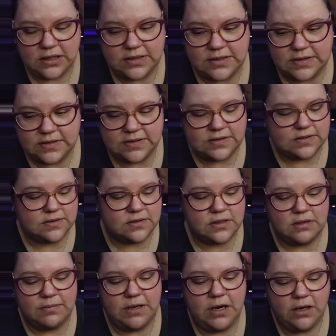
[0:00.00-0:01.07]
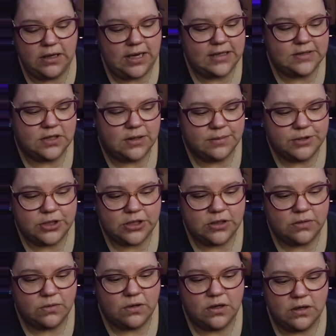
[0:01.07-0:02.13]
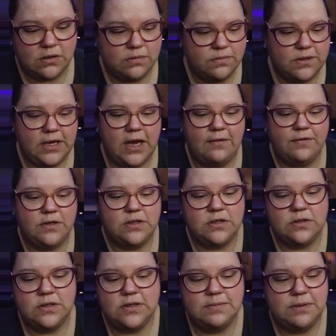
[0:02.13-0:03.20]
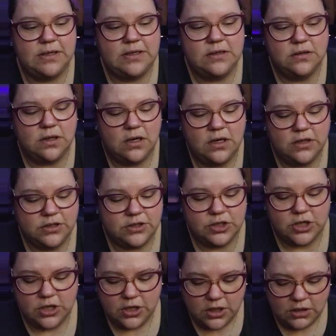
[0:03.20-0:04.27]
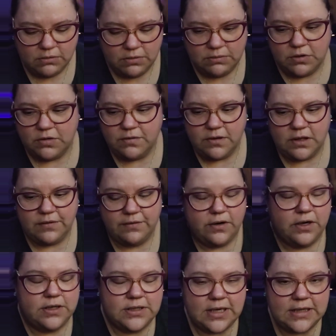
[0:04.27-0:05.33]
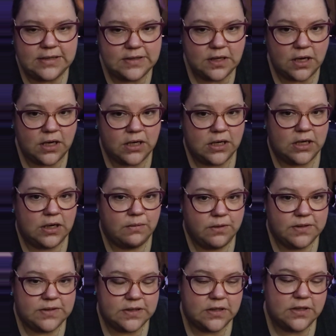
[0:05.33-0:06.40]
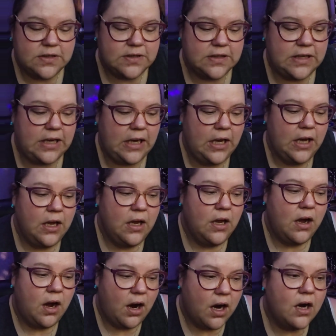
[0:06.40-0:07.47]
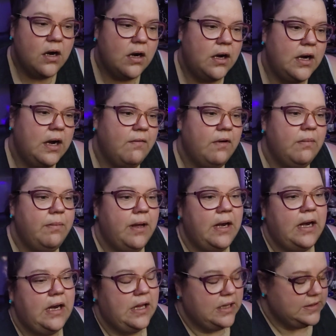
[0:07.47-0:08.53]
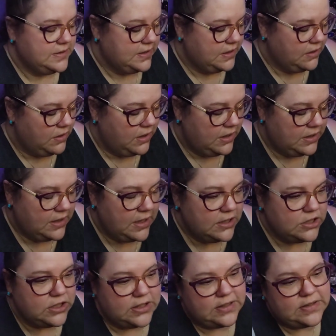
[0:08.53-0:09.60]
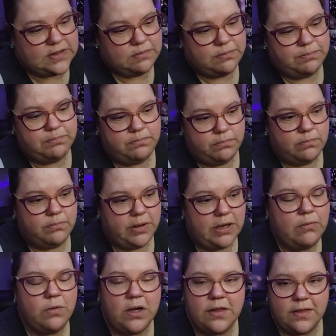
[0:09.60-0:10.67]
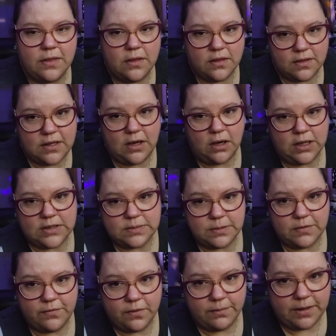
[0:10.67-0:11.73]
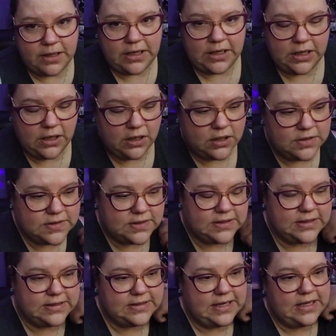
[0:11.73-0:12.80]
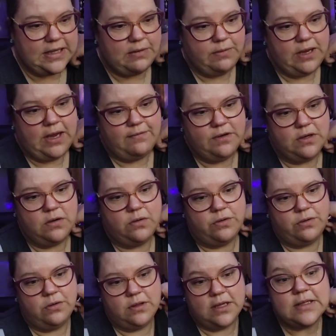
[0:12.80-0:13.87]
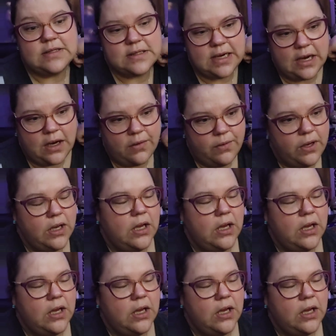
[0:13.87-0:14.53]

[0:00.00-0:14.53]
this is going to be our last option, or we have to do this big, large removal of her intestine. And it was seriously hard on everybody, considering that she's been with the hospital for many years, and to say that we have to go through this now